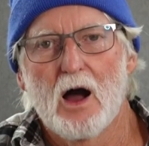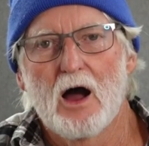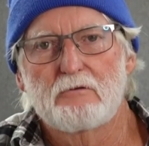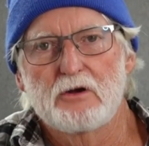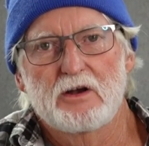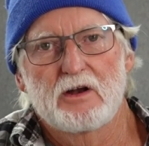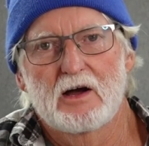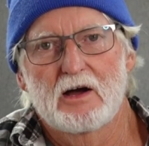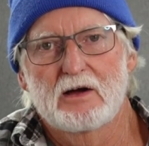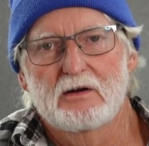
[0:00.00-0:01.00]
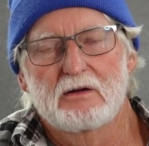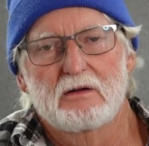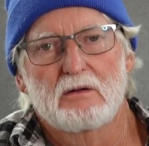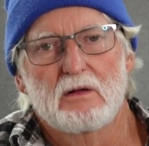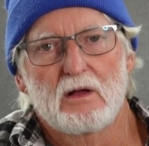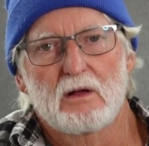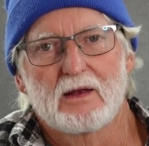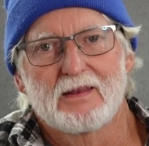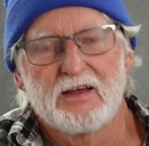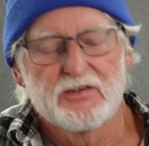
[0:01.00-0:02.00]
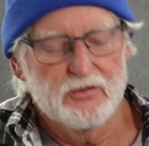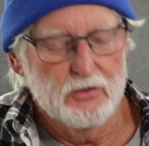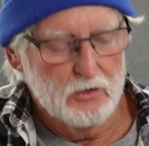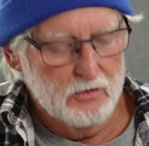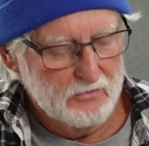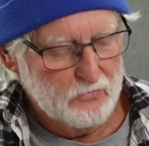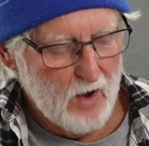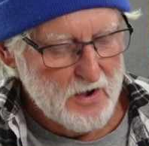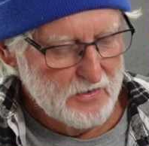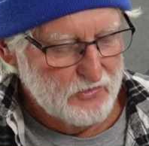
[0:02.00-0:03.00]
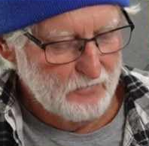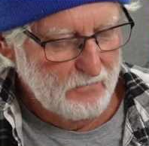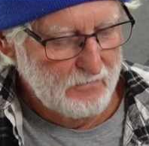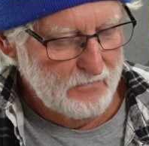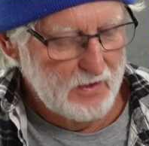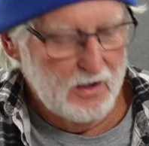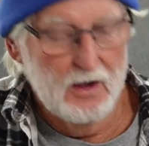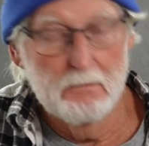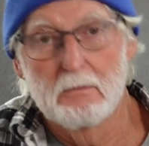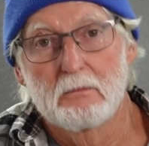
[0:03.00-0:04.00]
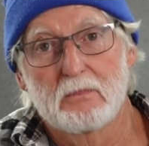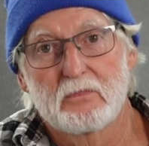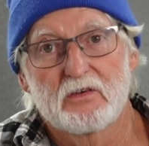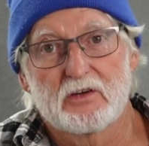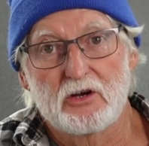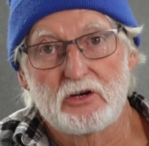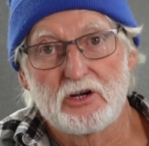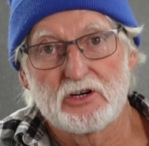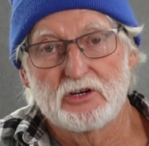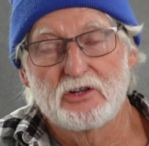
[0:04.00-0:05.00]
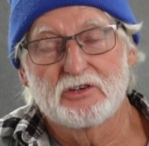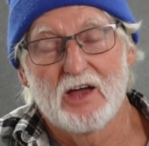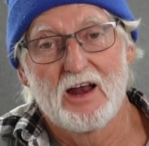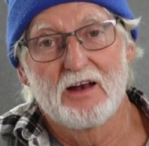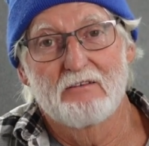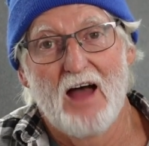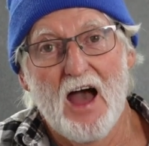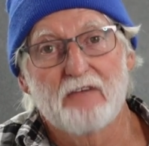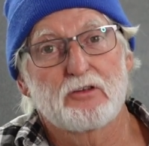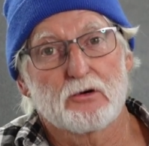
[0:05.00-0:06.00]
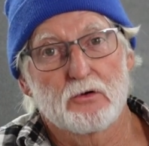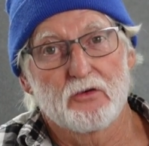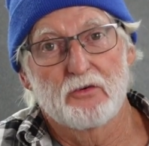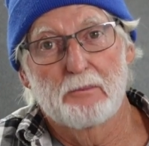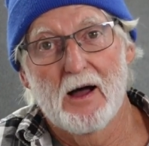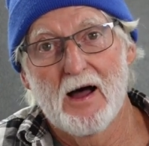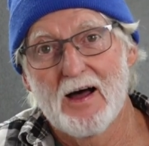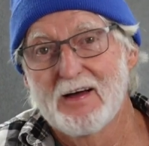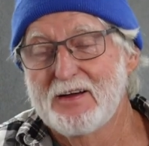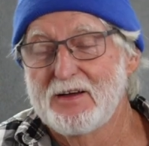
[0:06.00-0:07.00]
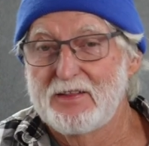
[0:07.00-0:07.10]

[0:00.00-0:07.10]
are in uh, less than great um, conditions and have to cross a bar,